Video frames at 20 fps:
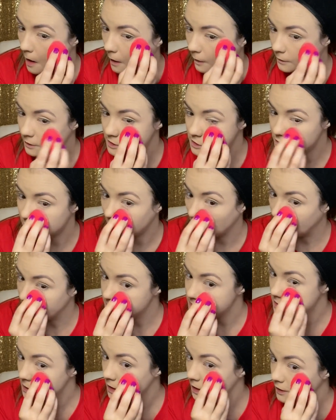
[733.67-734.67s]
this one has
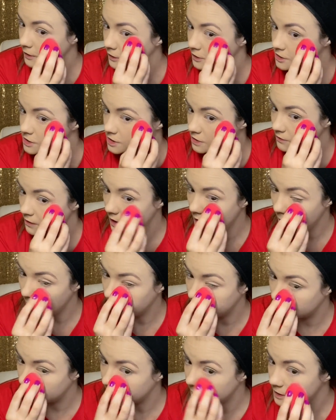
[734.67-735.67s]
the color to it,
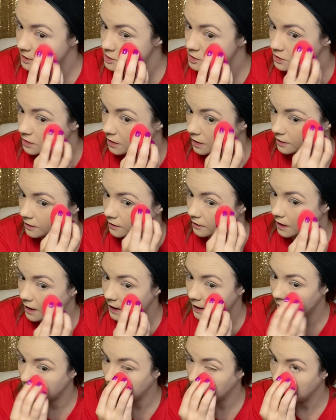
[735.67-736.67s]
but it makes your under
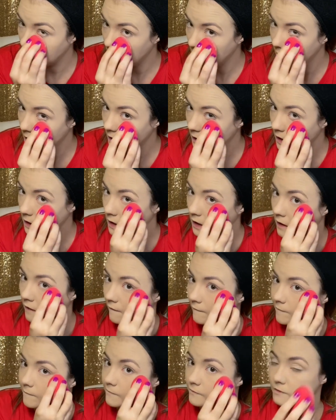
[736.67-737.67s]
eye
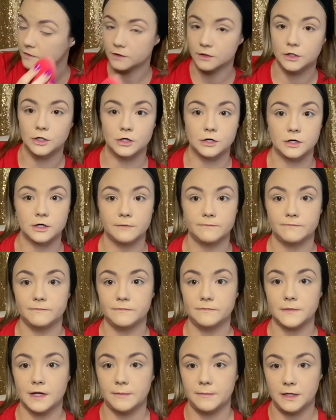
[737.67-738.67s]
look
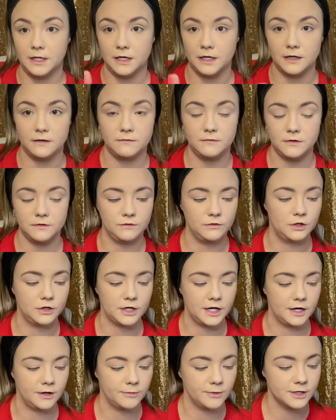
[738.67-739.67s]

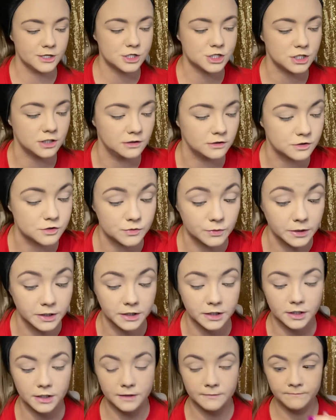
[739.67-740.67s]
airbrush. It looks really
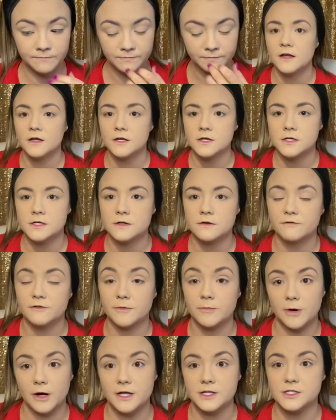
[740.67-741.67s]
good. For
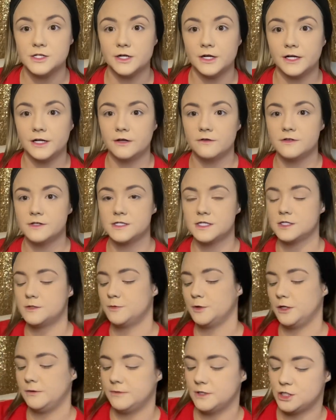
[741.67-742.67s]
bronzer, I know this is
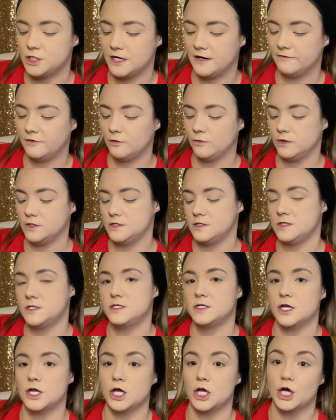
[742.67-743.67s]
pretty much everyone's
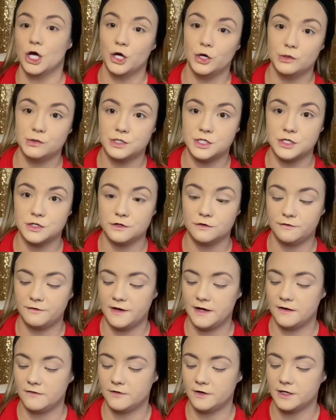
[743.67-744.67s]
go-to
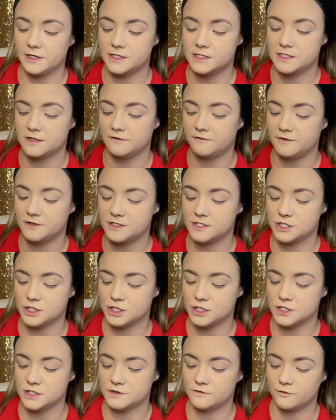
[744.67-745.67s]
favorite. It's the
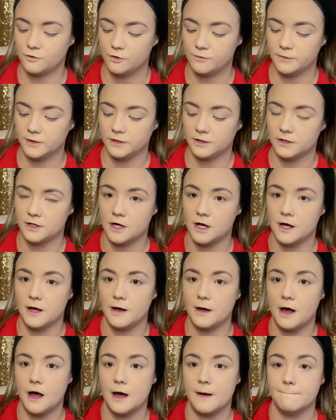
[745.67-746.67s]
Physicians Formula
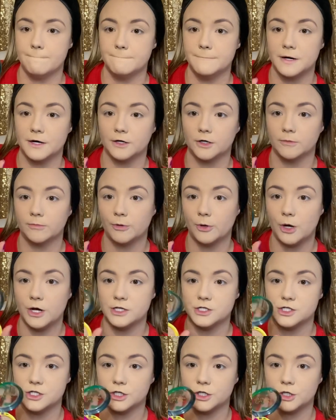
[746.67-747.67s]
Butter
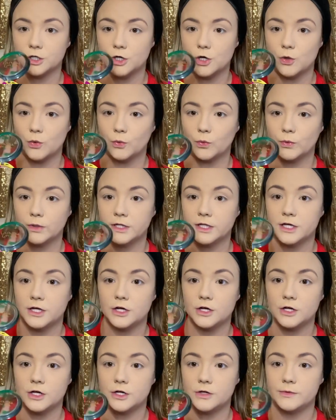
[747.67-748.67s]
Bronzer. Really
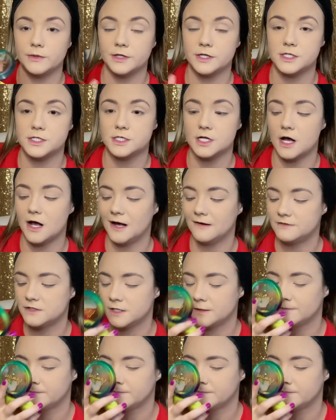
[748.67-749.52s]
good, really soft.